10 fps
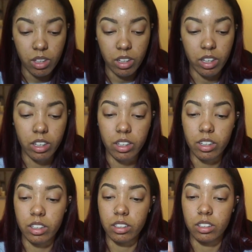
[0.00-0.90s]

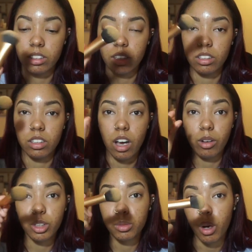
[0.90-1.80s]
and
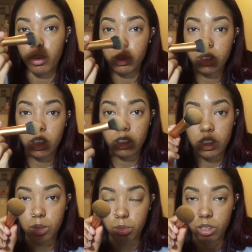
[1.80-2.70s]
I'll use my Real
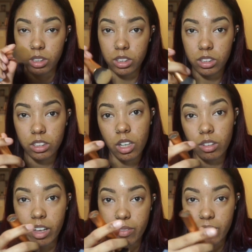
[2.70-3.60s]
Techniques brush.
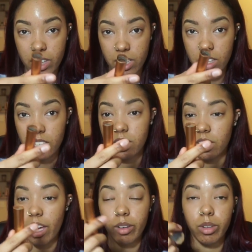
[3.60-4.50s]
Don't laugh at the end of this.
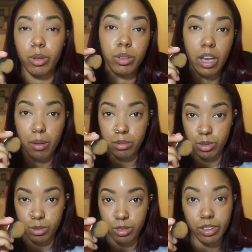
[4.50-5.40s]
I don't know what happened
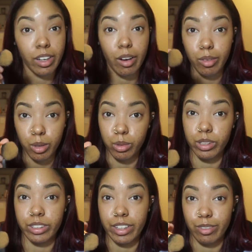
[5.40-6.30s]
to it and I don't know where
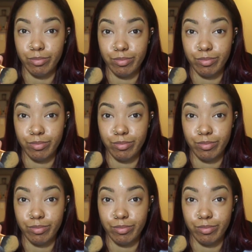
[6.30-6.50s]
it's at.